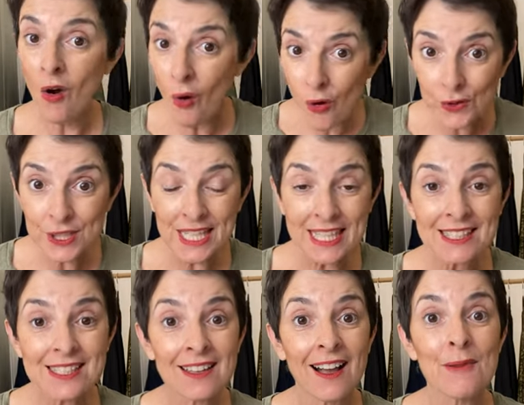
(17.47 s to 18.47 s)
All the
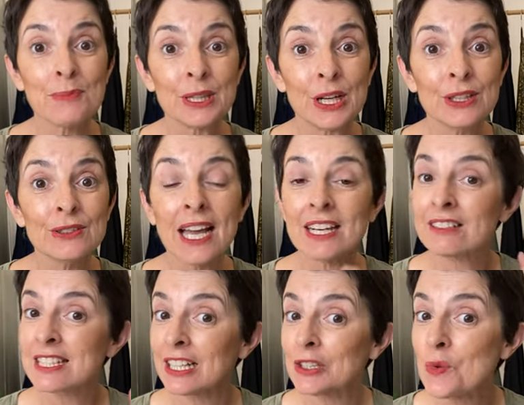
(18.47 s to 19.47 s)
deets are below and I'll
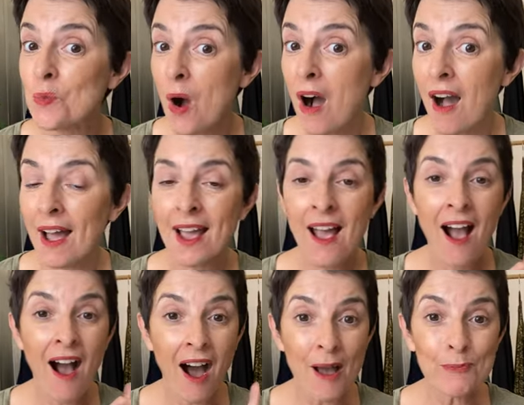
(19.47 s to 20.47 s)
tell you why
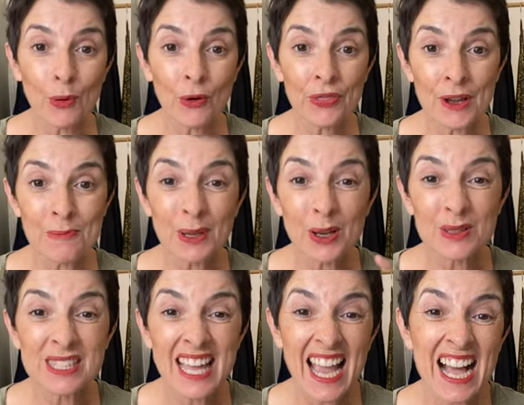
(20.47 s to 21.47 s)
I bought them,
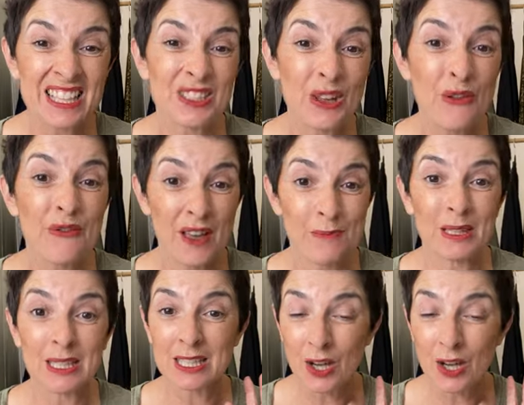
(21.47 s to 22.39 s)
because they are so fabulous.